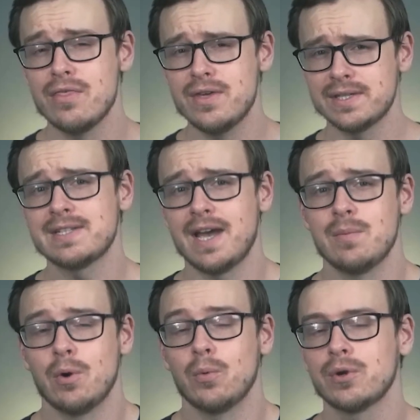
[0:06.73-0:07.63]
This
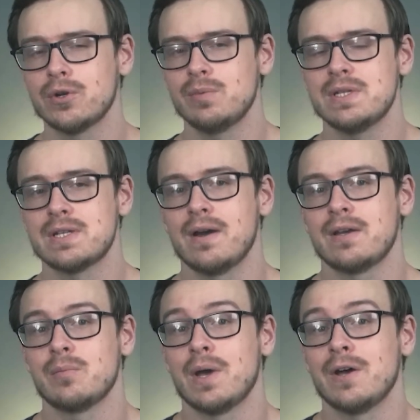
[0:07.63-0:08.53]
time we're going to be talking
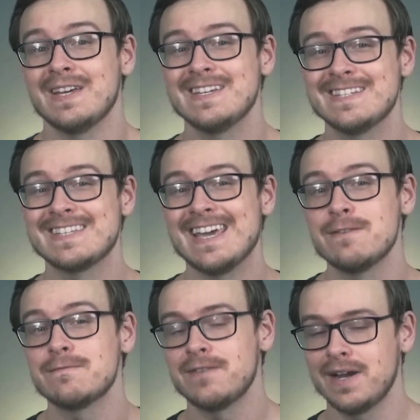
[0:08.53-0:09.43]
about, is a
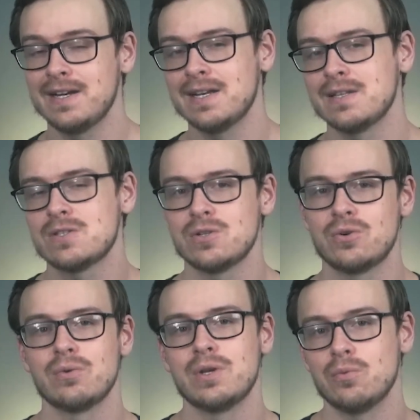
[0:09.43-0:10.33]
finance degree